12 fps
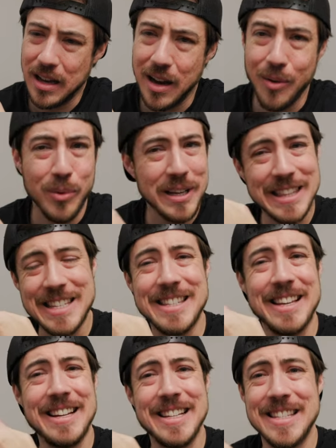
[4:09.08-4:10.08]
uh, with this
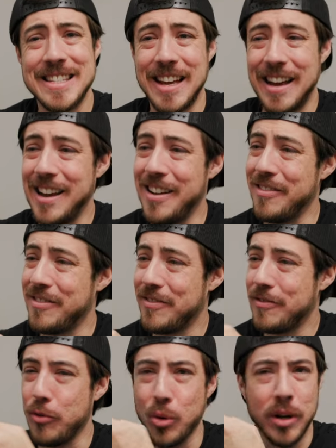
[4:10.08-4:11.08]
lens, I've
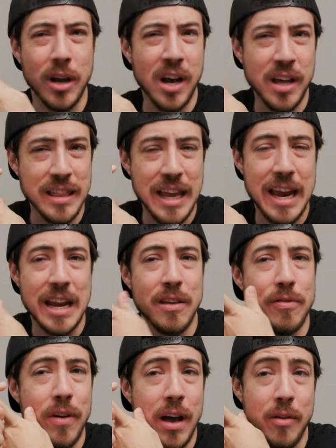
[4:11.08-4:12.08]
foregone the
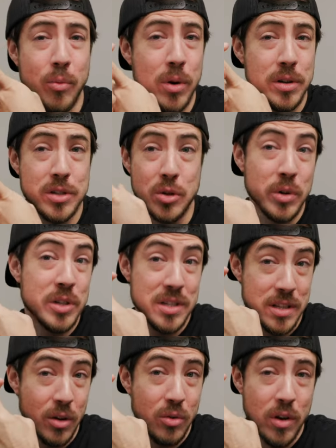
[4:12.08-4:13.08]
85-1.2, which is
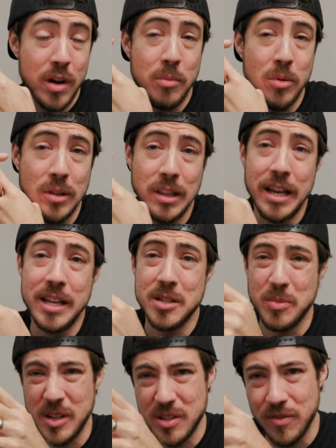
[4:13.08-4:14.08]
an incredible lens,
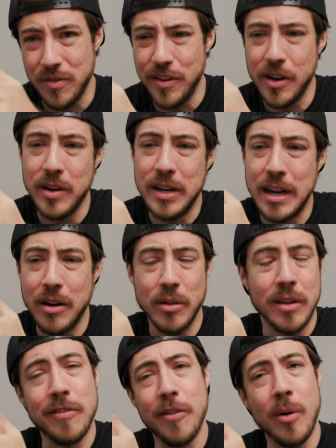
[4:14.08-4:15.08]
but it's very
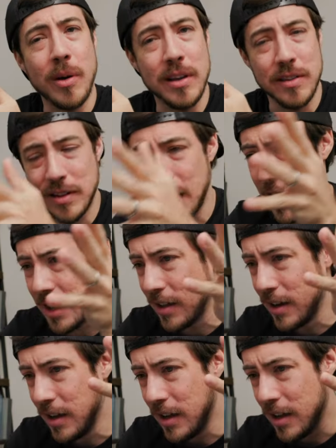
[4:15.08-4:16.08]
narrowly focused
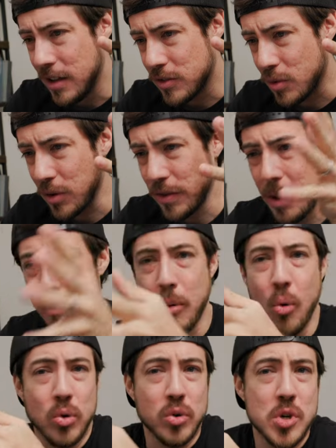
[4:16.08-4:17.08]
at sort of that
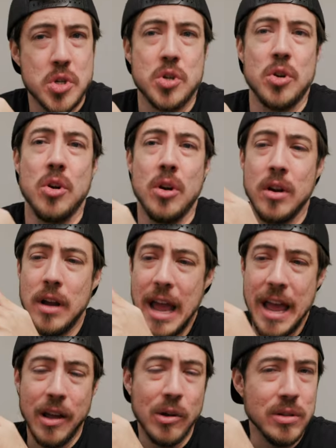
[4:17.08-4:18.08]
portraiture
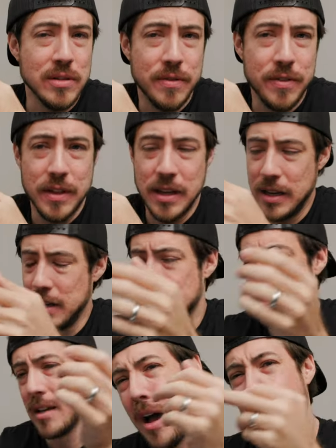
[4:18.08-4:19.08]
angle of
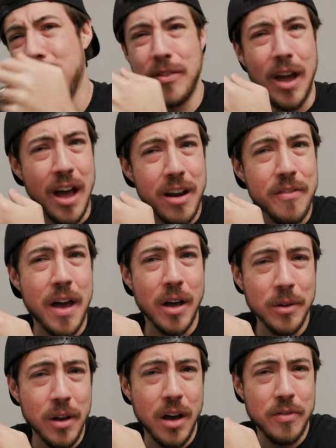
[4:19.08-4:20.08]
things. I've kind of
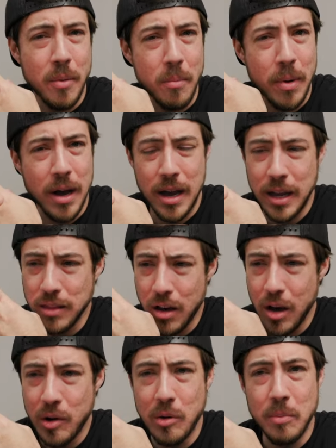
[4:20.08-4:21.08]
held off on buying the
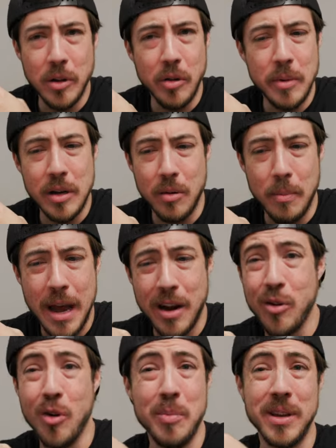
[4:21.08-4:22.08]
100 millimeter
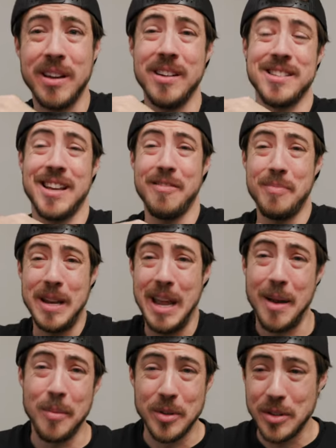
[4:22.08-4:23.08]
macro because I've been
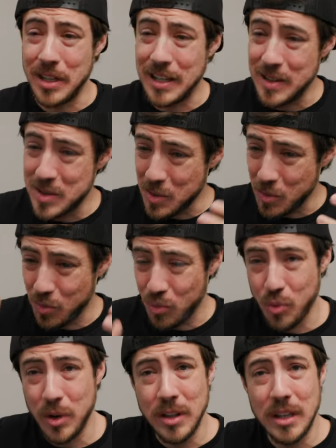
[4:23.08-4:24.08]
able to get some
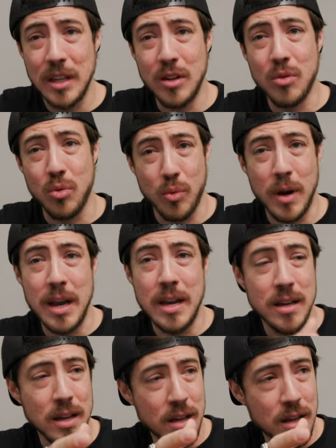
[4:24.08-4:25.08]
really
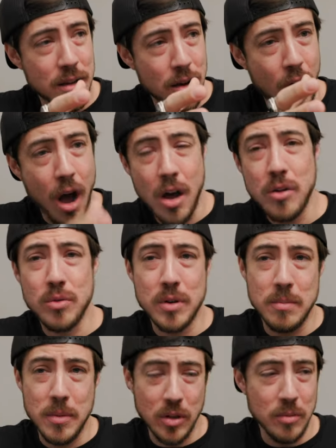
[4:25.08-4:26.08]
great
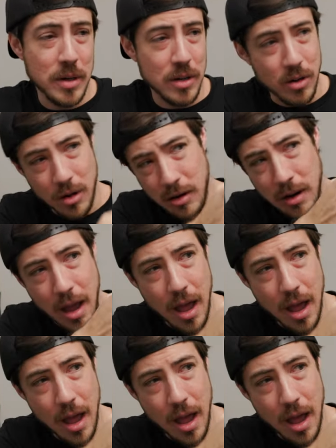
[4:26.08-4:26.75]
100 millimeter